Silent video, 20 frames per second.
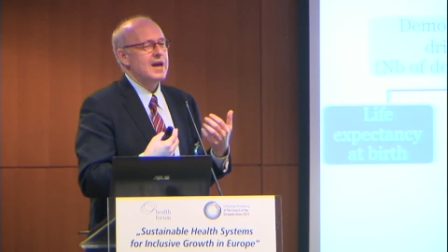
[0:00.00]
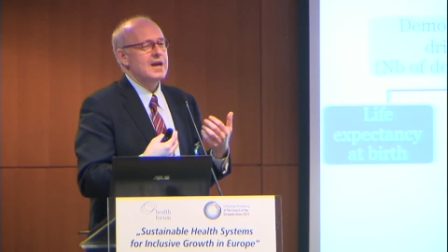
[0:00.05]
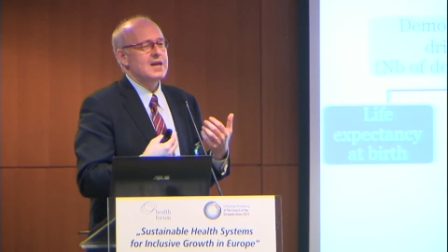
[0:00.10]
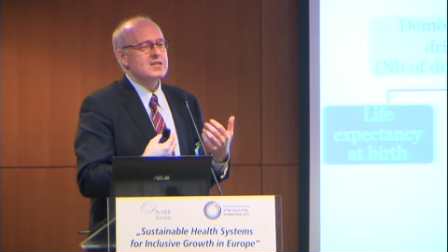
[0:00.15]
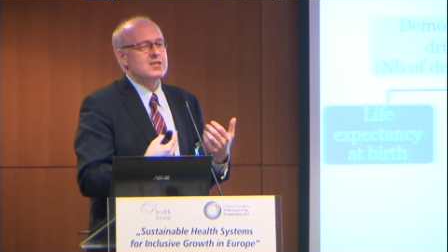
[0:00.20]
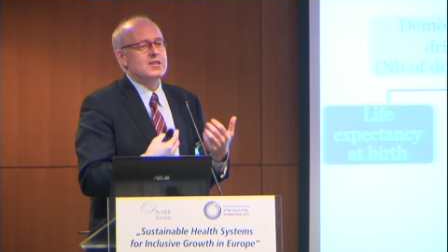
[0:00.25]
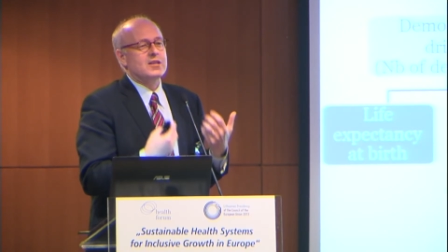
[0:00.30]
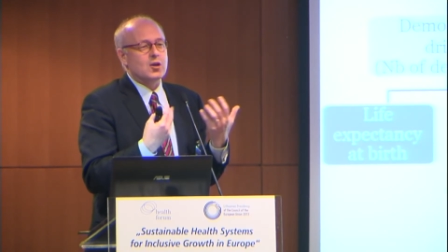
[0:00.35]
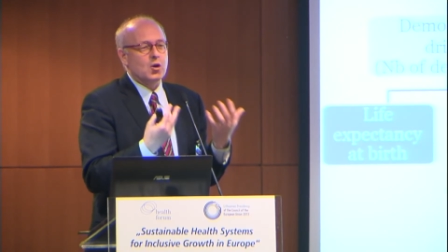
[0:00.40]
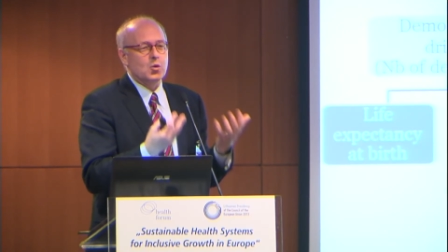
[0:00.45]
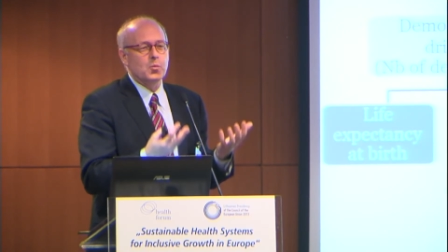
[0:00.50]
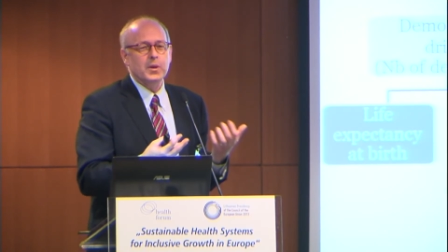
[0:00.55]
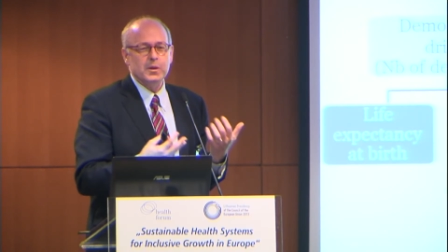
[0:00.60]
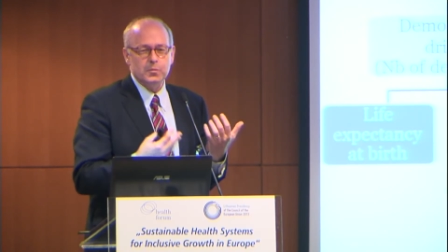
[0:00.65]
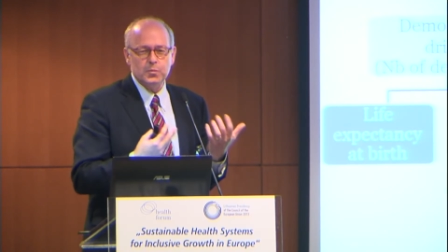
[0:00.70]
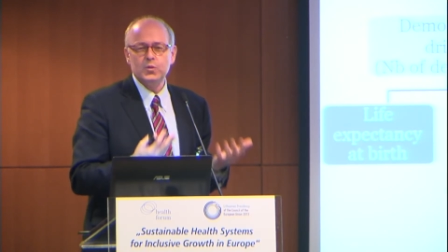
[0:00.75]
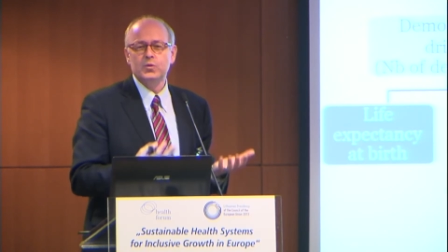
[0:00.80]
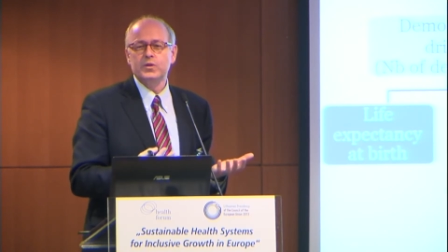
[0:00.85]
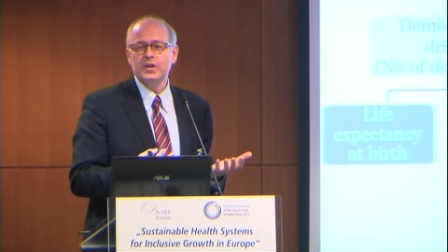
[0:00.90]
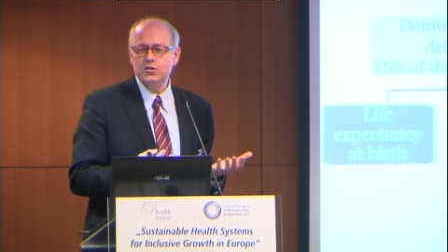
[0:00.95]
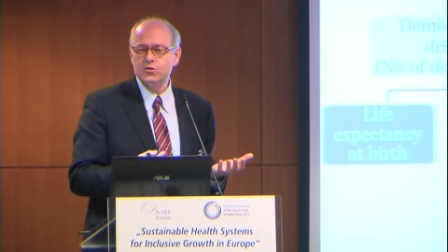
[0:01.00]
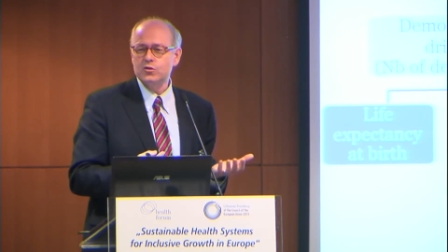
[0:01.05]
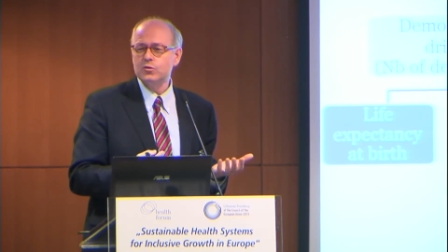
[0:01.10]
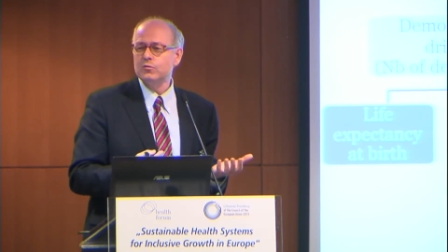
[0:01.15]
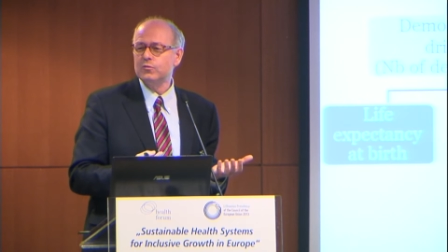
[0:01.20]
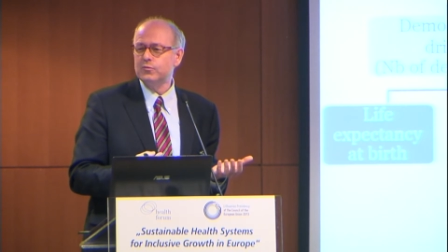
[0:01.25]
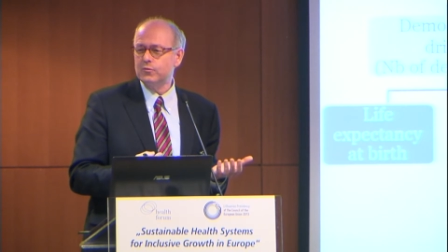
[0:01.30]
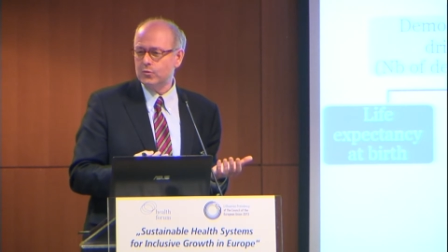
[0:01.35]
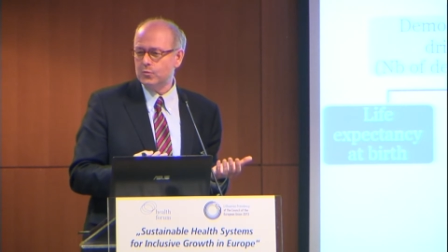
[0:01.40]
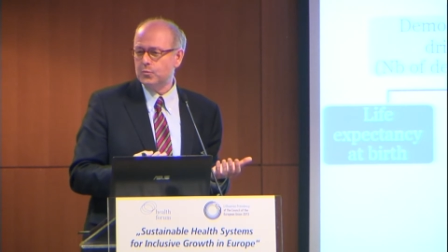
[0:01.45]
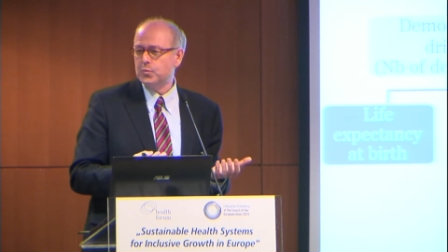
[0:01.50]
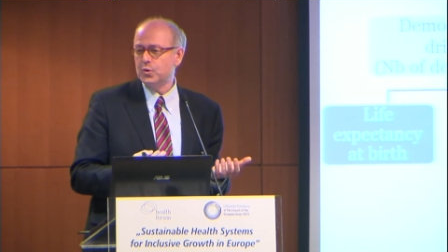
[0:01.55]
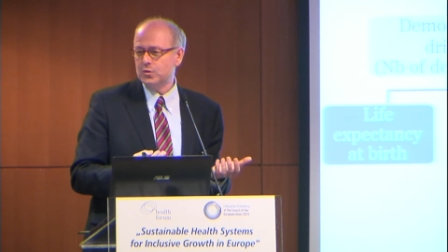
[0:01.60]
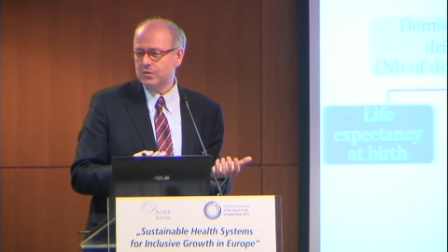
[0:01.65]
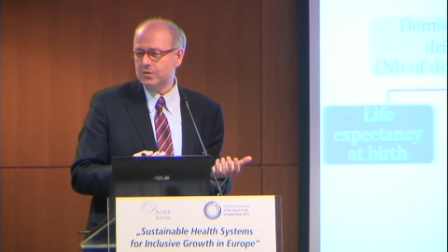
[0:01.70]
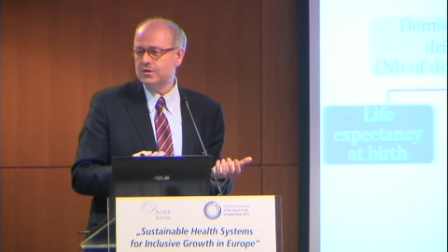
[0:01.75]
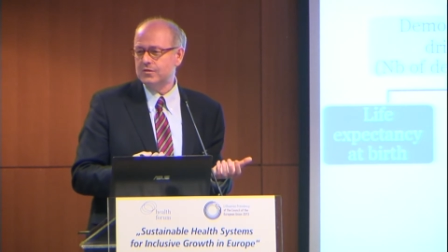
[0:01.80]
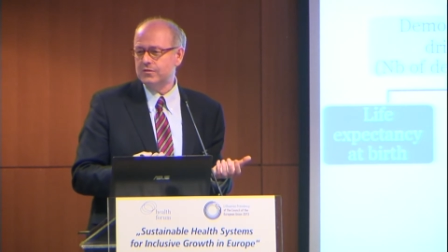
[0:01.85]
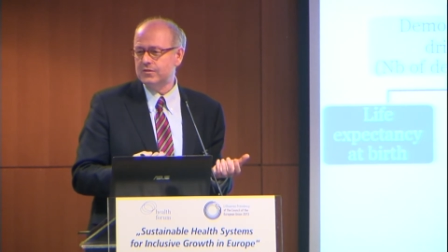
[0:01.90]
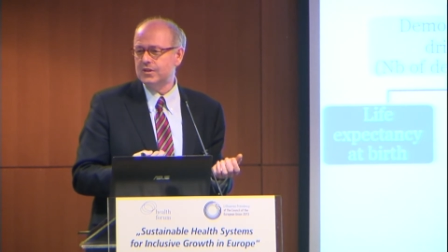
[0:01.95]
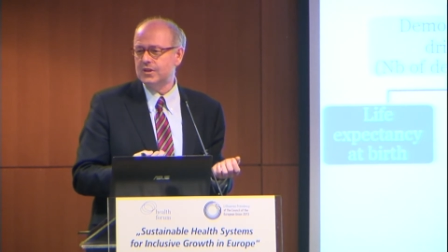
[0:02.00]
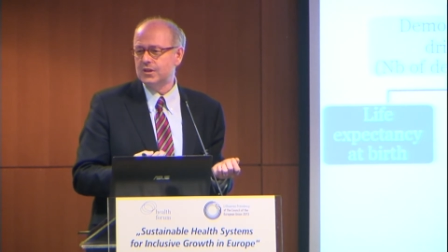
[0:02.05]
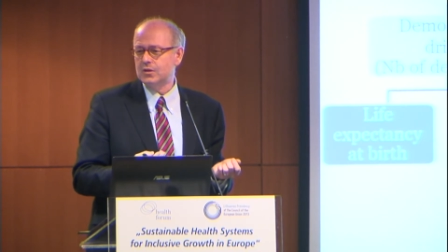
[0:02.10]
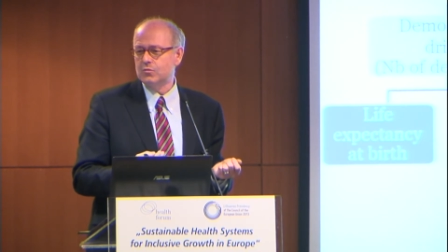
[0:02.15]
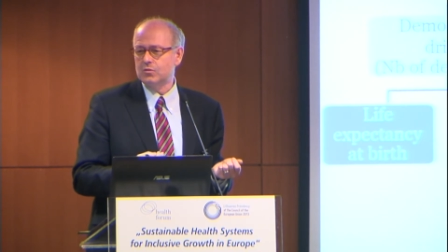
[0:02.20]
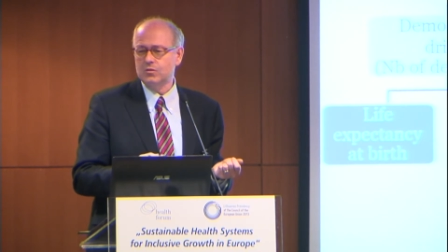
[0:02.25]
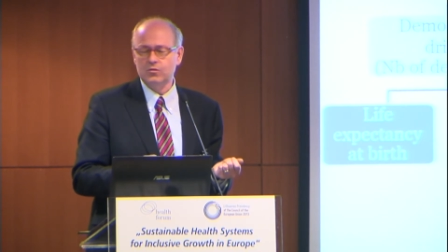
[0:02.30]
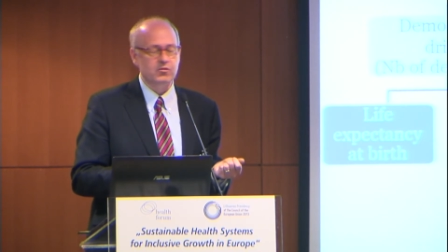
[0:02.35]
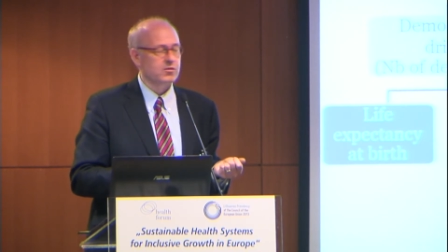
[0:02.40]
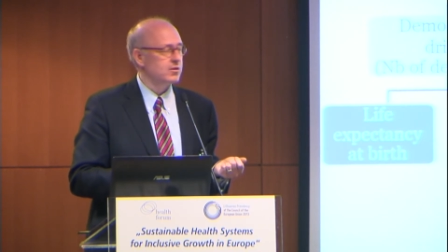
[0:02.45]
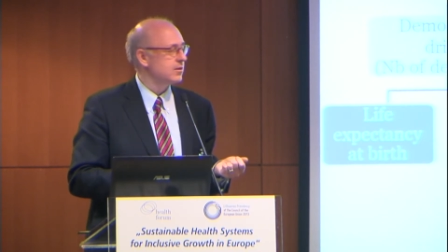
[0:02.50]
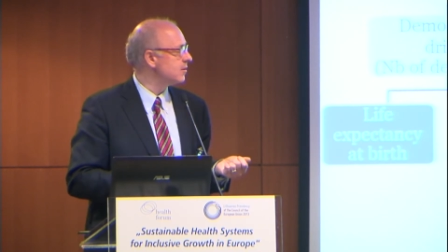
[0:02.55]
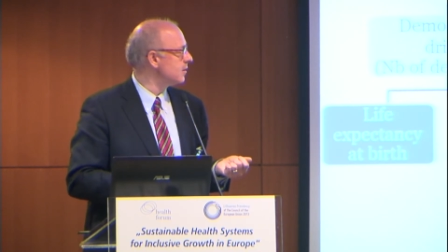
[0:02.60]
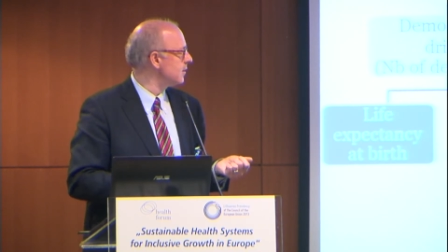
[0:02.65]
scope and potential for productivity growth.